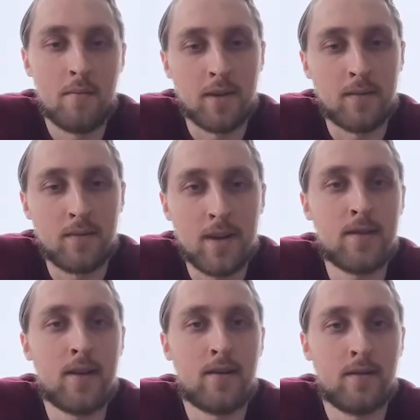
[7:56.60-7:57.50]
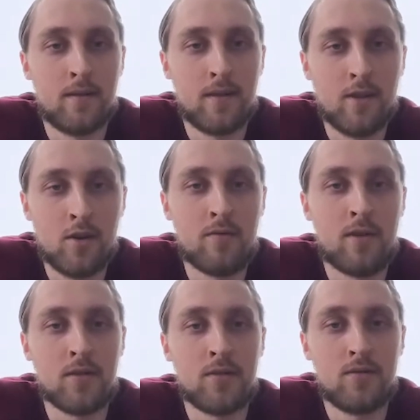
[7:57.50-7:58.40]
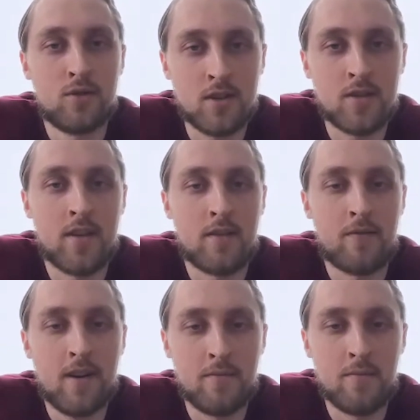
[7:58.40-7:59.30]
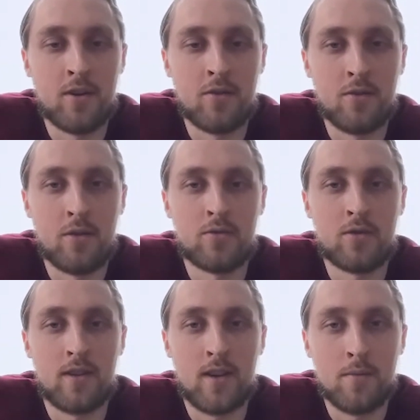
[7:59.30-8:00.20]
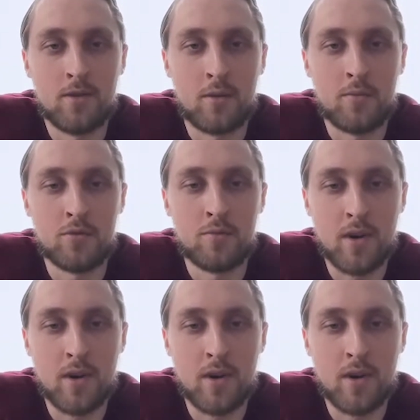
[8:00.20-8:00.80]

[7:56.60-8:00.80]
But last year revenue was just under 5 million euros and EBIT almost